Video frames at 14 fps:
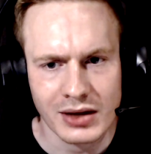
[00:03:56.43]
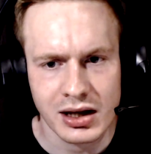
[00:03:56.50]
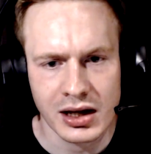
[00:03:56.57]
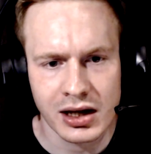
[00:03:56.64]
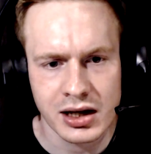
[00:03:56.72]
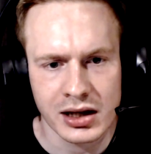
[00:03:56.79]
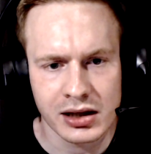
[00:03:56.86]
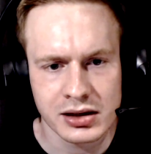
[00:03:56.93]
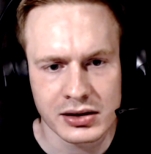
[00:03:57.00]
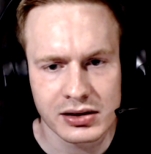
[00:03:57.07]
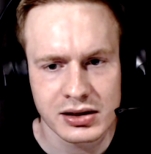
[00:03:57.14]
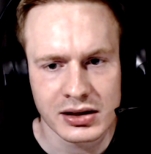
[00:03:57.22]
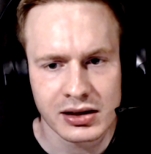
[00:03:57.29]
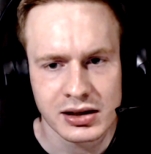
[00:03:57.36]
And
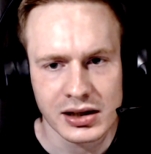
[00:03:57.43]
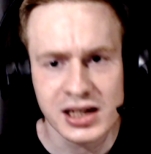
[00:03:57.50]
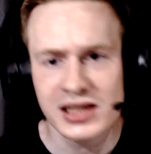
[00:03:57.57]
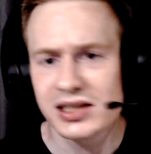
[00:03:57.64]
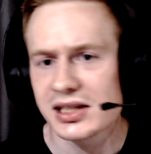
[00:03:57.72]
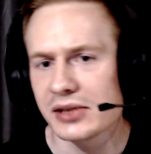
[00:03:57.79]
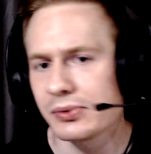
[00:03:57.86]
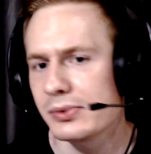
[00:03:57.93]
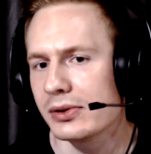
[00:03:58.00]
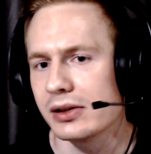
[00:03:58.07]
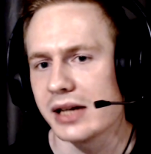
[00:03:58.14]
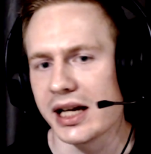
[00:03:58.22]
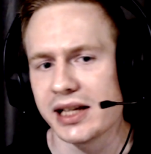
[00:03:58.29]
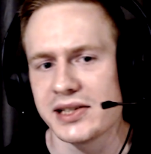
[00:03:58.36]
in general,
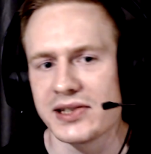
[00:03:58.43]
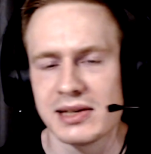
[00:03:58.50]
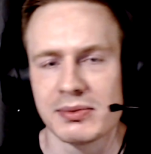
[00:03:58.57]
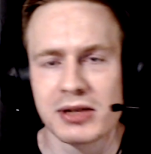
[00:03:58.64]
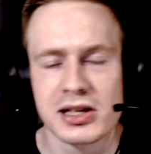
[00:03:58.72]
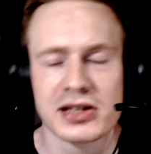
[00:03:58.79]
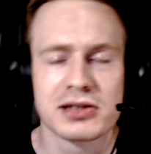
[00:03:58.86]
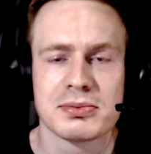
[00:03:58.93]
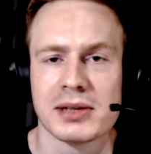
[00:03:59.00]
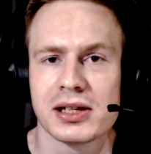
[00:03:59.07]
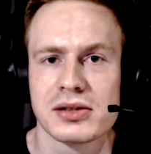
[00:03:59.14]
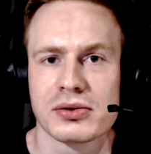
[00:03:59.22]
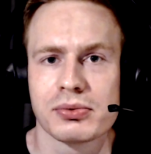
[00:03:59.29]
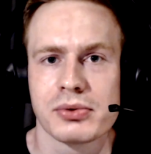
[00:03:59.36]
any team that has made
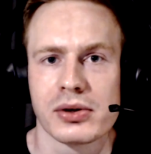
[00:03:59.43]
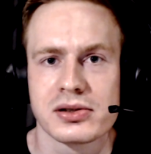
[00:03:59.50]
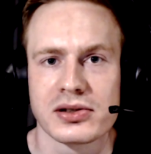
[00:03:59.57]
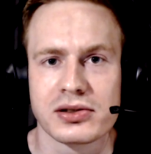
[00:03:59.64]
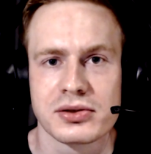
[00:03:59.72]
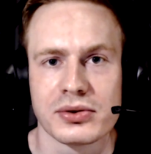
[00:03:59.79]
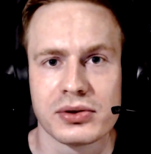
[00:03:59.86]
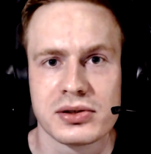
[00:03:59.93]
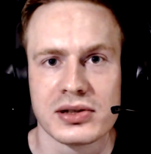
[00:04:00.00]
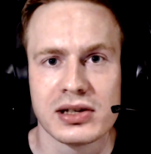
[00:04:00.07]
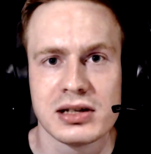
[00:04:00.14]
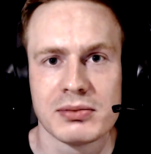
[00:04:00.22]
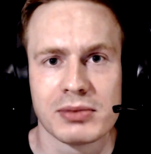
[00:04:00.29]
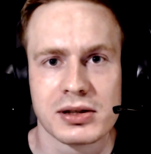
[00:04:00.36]
it to Worlds is a good
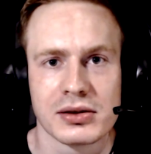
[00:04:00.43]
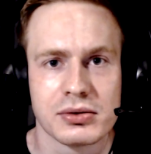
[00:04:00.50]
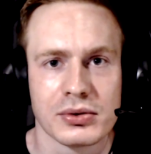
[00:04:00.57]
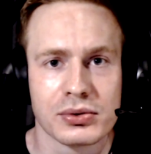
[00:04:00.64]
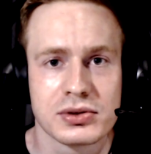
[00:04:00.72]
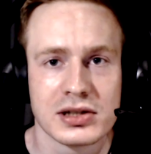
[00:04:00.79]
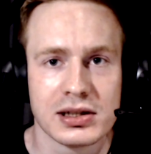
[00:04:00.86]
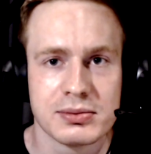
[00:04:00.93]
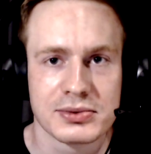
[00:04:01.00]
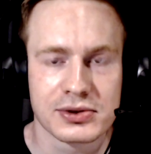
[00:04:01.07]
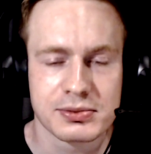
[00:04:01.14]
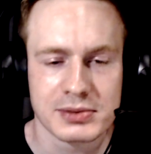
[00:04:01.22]
team, and no team should be